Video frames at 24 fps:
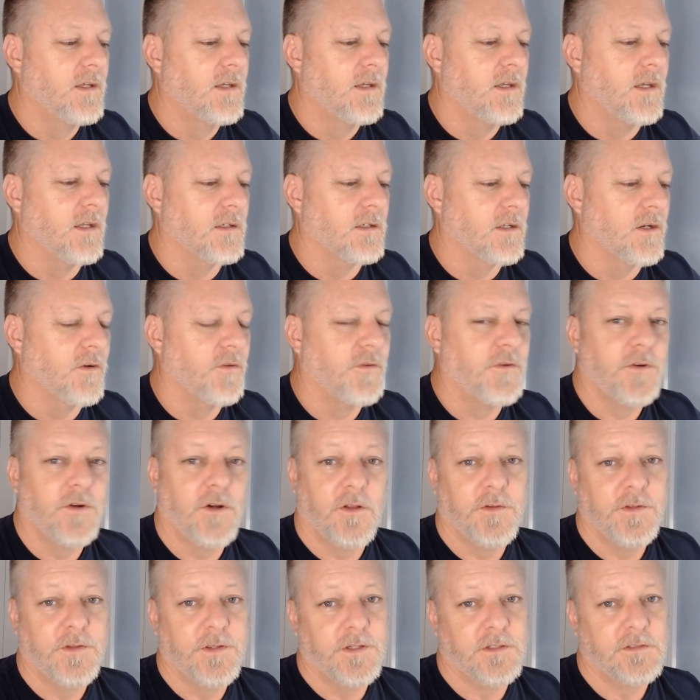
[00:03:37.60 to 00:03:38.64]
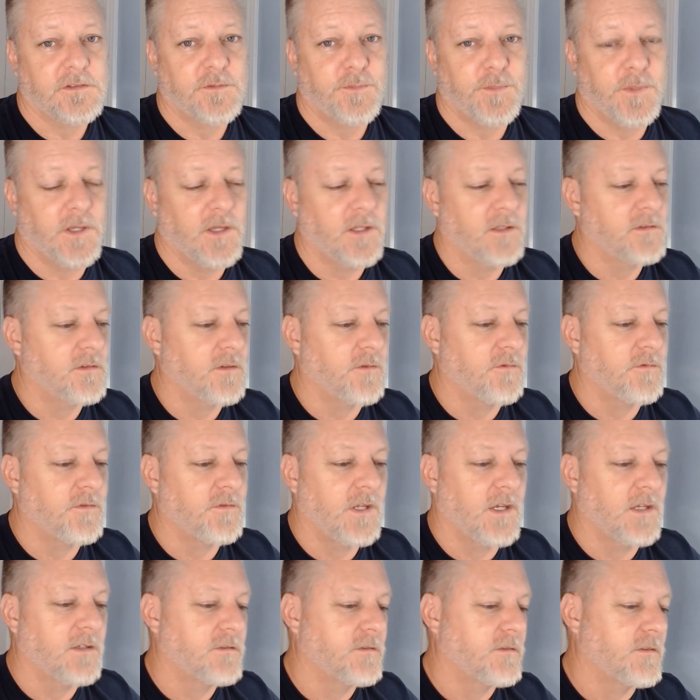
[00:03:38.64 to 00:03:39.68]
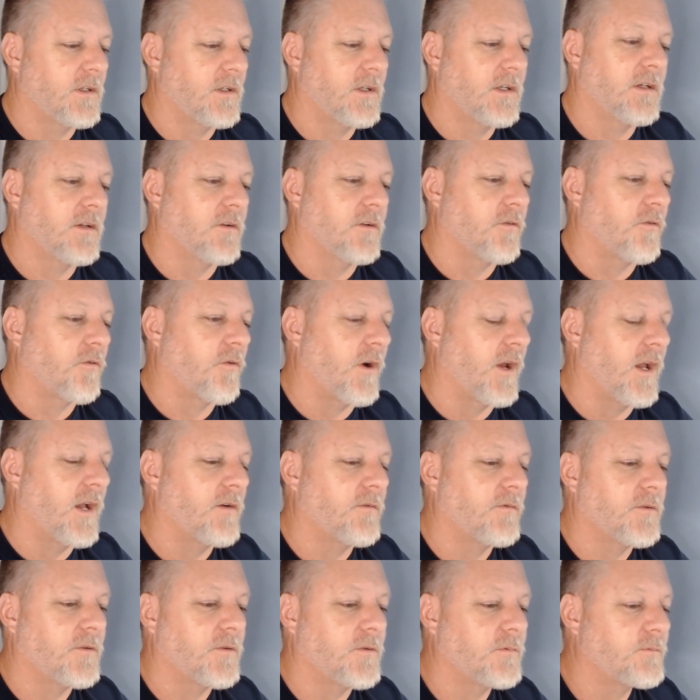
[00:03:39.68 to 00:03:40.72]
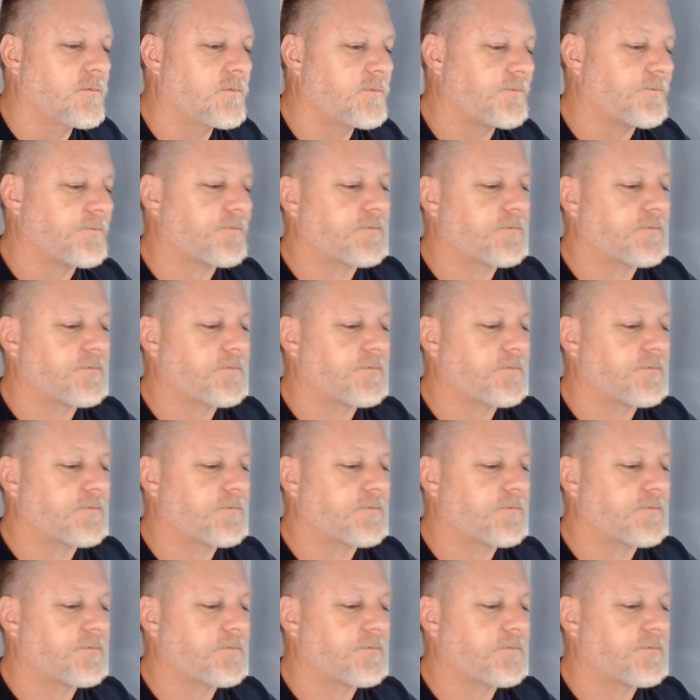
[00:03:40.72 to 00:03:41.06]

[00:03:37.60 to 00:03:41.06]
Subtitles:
and go through all the expense of testing and travel,